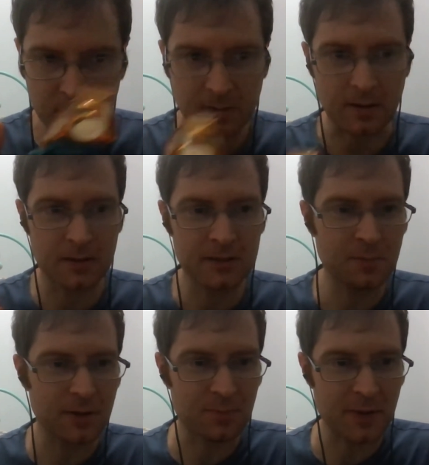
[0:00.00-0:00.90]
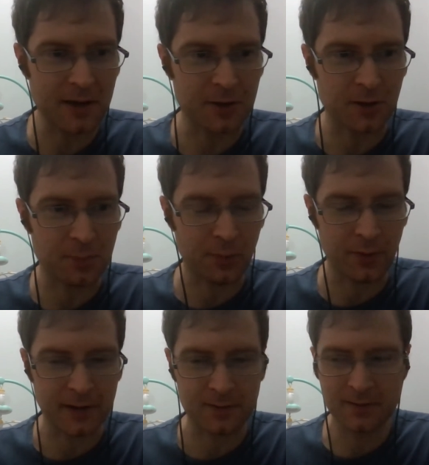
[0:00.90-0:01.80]
Elizabeth made a good
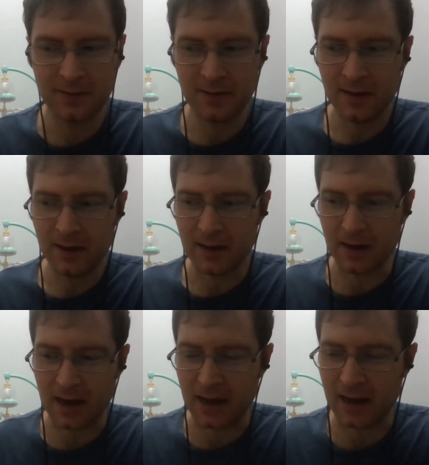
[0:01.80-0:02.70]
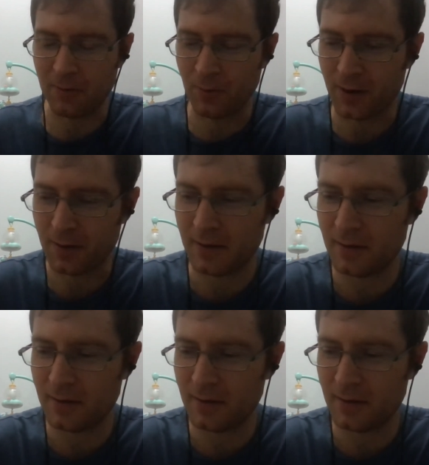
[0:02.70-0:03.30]
point I want to